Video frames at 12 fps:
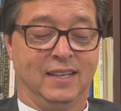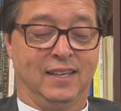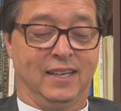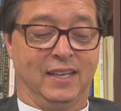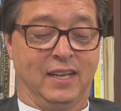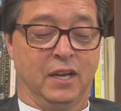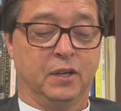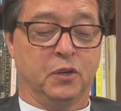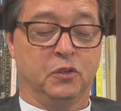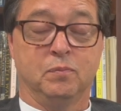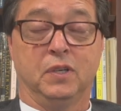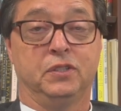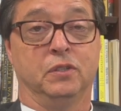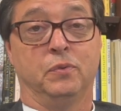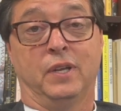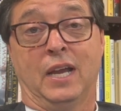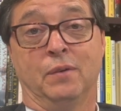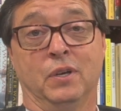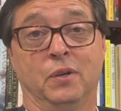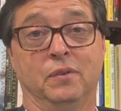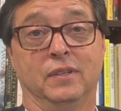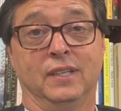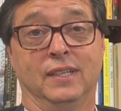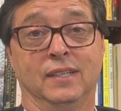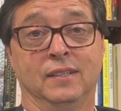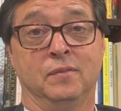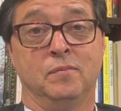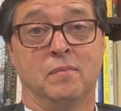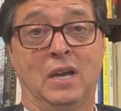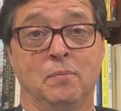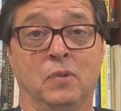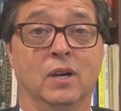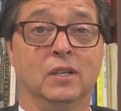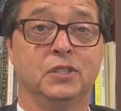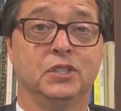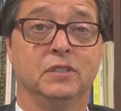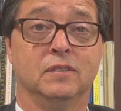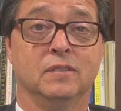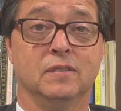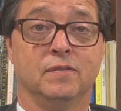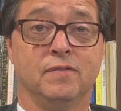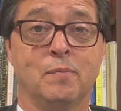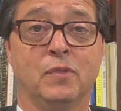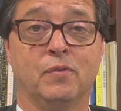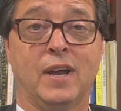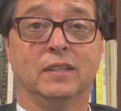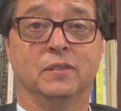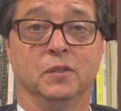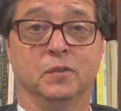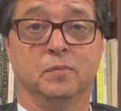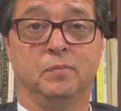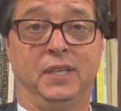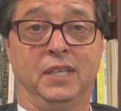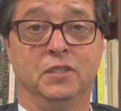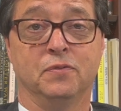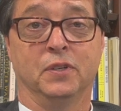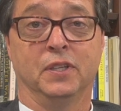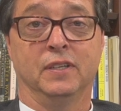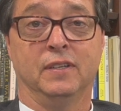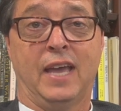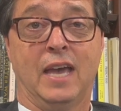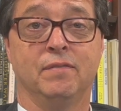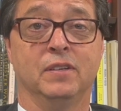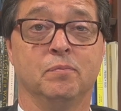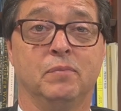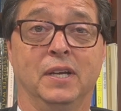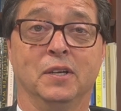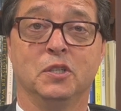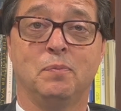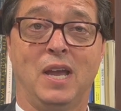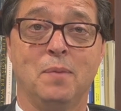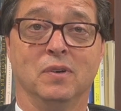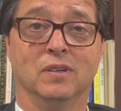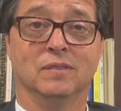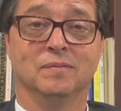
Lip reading: it echoes much of what I wrote in my March from the Rector piece for the Advent Parish paper.